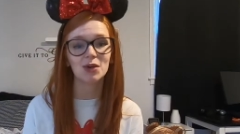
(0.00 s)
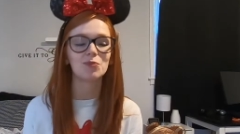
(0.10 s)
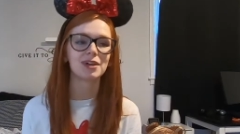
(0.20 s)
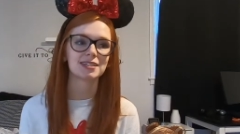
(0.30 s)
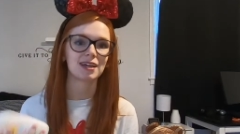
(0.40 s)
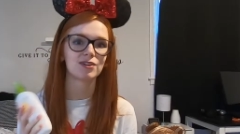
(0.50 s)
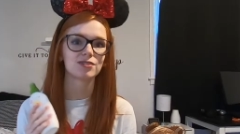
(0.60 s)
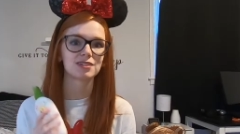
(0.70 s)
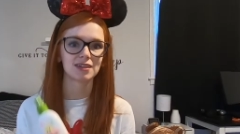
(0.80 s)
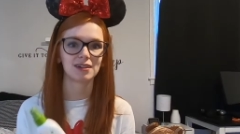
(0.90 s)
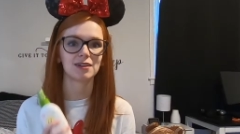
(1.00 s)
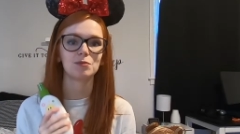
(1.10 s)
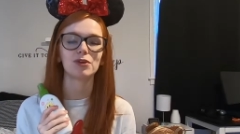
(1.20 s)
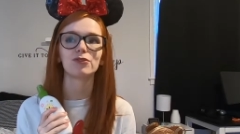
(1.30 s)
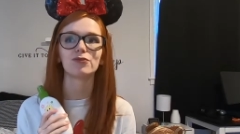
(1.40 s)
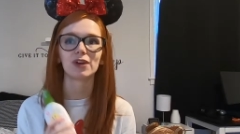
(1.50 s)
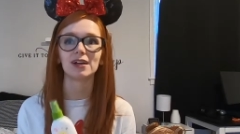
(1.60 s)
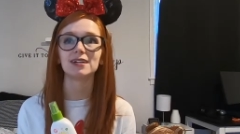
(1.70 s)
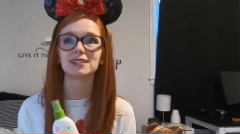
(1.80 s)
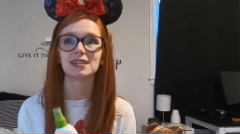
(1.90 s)
because I know the sun can be
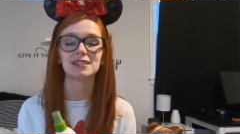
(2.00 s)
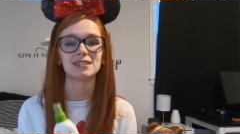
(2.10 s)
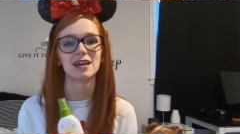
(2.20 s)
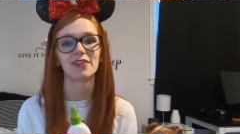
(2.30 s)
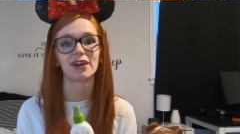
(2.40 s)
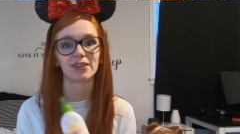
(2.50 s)
very intense down there,